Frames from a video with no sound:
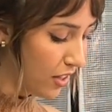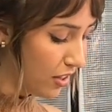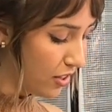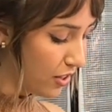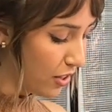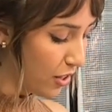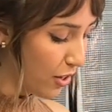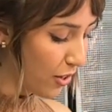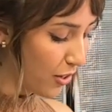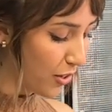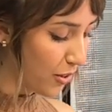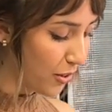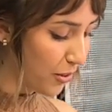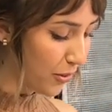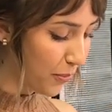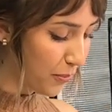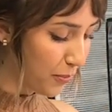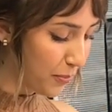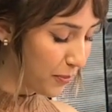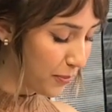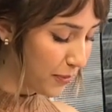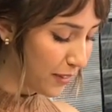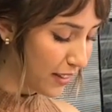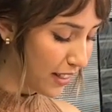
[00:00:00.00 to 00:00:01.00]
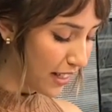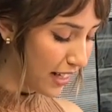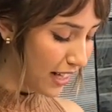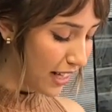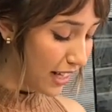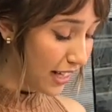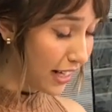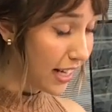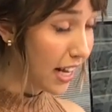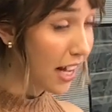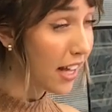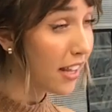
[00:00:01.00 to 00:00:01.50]
so
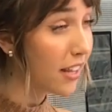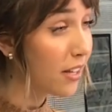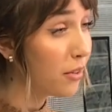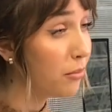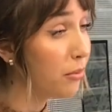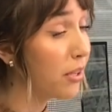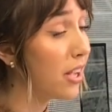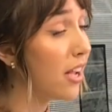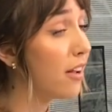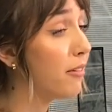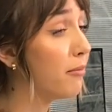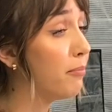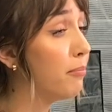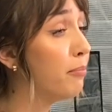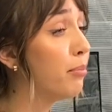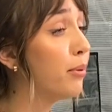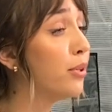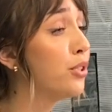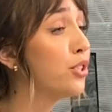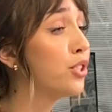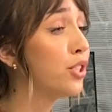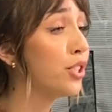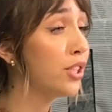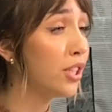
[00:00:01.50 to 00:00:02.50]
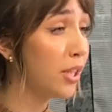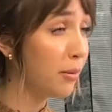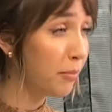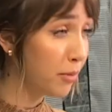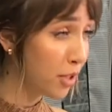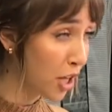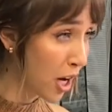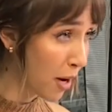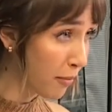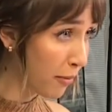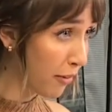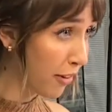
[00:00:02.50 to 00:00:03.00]
now that we have butchered the
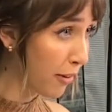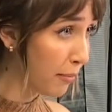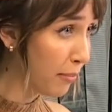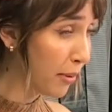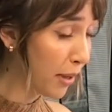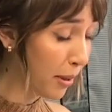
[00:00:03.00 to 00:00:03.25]
top of the